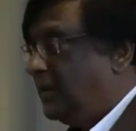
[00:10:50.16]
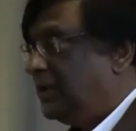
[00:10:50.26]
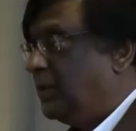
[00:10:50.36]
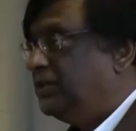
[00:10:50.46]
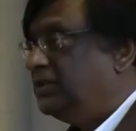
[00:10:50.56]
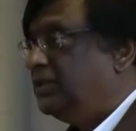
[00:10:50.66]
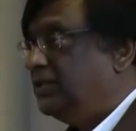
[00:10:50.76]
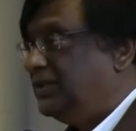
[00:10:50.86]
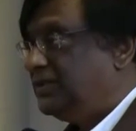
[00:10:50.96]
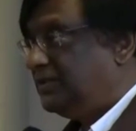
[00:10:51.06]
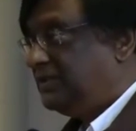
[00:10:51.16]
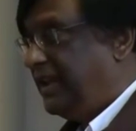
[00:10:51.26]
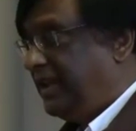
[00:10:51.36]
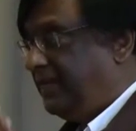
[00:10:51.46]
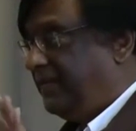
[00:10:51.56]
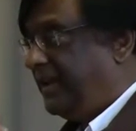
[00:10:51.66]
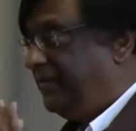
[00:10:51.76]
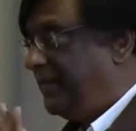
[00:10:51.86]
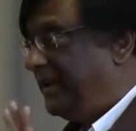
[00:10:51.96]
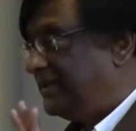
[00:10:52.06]
what I want to do is to take
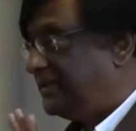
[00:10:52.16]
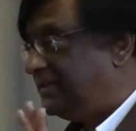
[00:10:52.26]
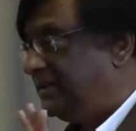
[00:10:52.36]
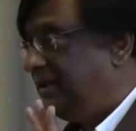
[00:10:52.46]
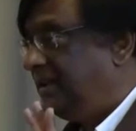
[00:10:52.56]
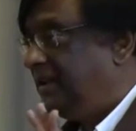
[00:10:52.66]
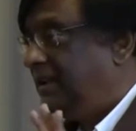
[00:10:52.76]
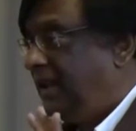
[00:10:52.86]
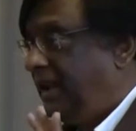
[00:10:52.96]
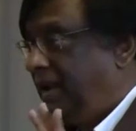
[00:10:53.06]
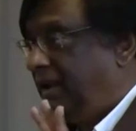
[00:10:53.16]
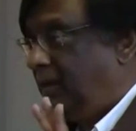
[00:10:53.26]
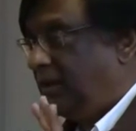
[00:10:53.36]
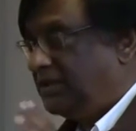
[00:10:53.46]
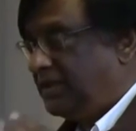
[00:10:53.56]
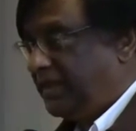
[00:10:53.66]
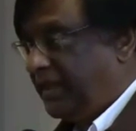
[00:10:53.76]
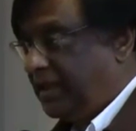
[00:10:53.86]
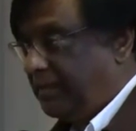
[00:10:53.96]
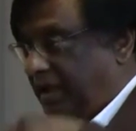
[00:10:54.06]
5 minutes and I want you to
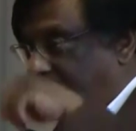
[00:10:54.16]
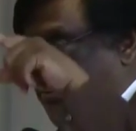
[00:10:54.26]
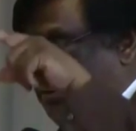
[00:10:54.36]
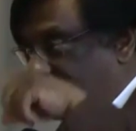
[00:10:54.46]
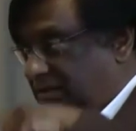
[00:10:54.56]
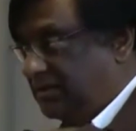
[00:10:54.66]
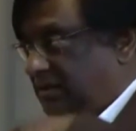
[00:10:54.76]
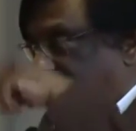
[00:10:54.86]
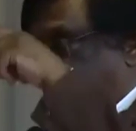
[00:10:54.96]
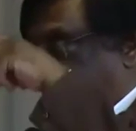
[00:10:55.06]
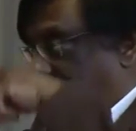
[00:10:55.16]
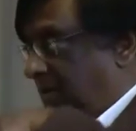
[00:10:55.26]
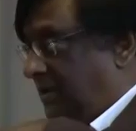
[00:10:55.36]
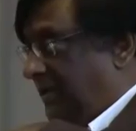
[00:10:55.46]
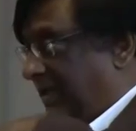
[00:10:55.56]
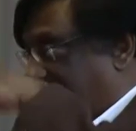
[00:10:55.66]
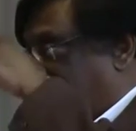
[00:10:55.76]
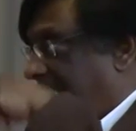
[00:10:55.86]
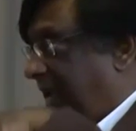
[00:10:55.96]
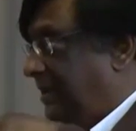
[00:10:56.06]
think about that
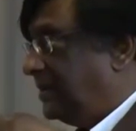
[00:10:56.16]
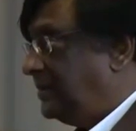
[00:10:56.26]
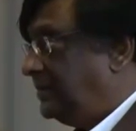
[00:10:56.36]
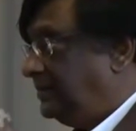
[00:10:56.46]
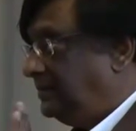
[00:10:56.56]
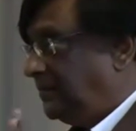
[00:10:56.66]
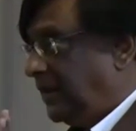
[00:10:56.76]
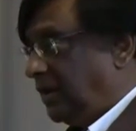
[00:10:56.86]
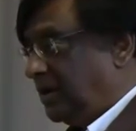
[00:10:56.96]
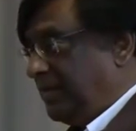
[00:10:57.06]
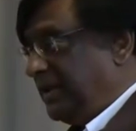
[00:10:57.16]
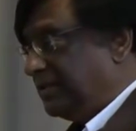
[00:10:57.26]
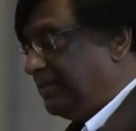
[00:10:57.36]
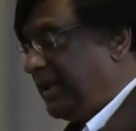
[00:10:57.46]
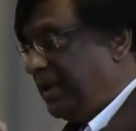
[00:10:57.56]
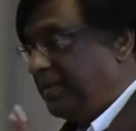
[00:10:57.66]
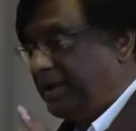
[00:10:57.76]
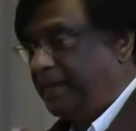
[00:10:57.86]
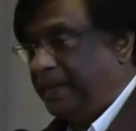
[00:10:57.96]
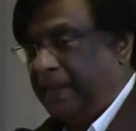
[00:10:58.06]
scale. And on a piece of
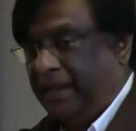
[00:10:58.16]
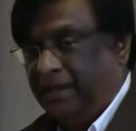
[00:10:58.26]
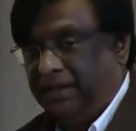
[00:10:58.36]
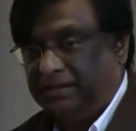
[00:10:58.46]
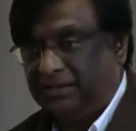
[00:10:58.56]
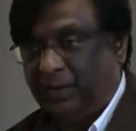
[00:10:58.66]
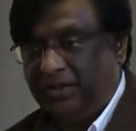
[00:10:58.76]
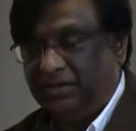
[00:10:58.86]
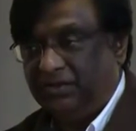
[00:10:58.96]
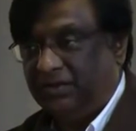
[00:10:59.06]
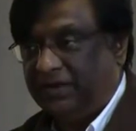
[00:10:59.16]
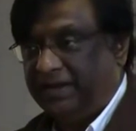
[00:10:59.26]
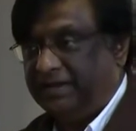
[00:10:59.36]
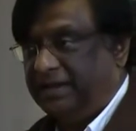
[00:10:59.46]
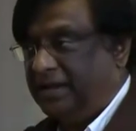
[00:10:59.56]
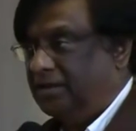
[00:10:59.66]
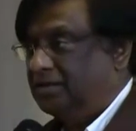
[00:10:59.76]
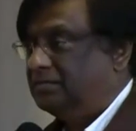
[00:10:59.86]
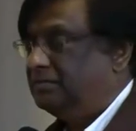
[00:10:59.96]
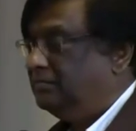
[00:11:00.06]
paper, just want you to write
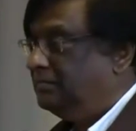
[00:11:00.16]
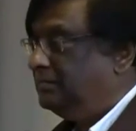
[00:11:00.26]
down,